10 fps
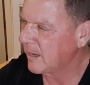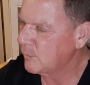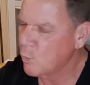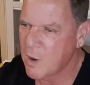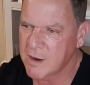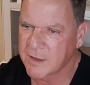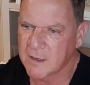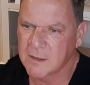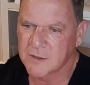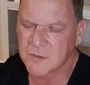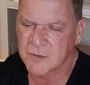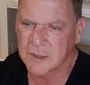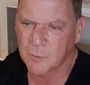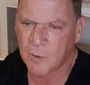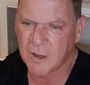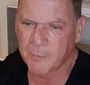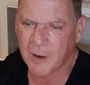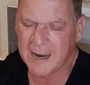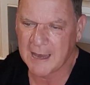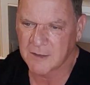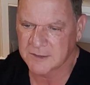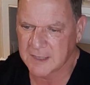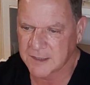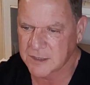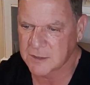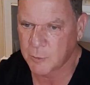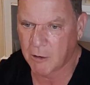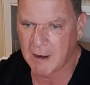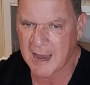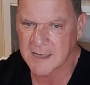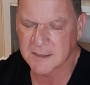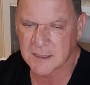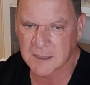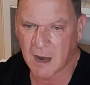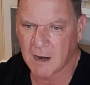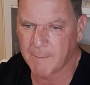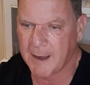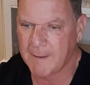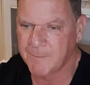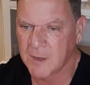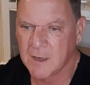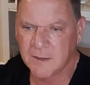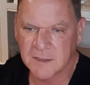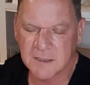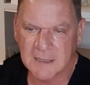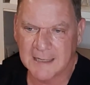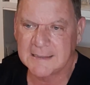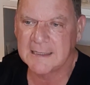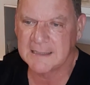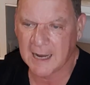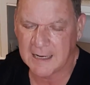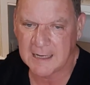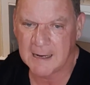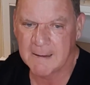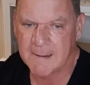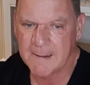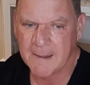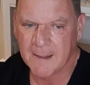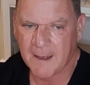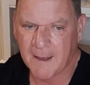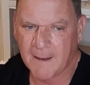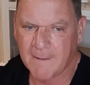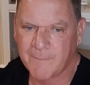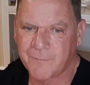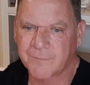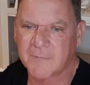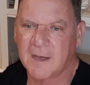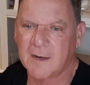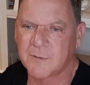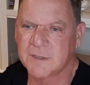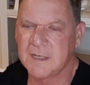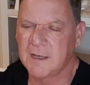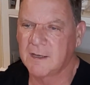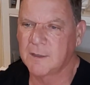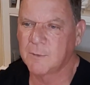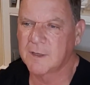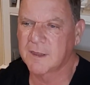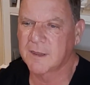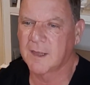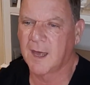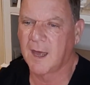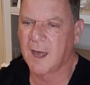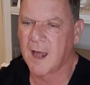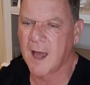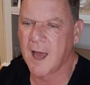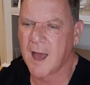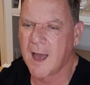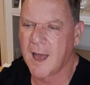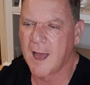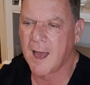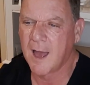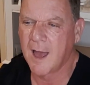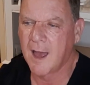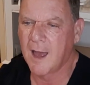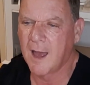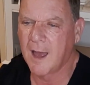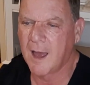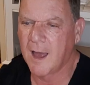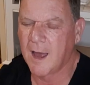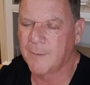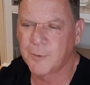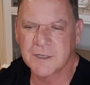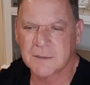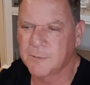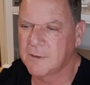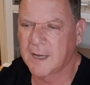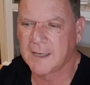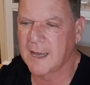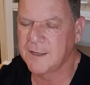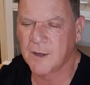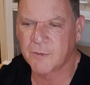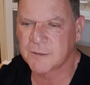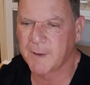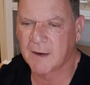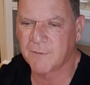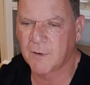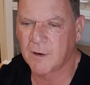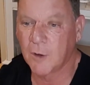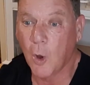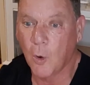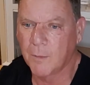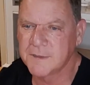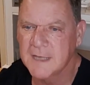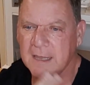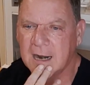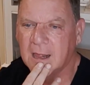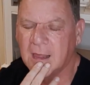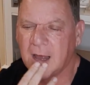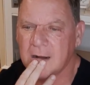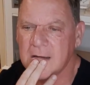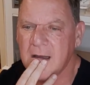And one of the in one of the breakout sessions, we were asked to talk about, this is nineteen ninety, um, and I was dealing with uh, uh, a principal I had no respect for. Oh, said that out loud.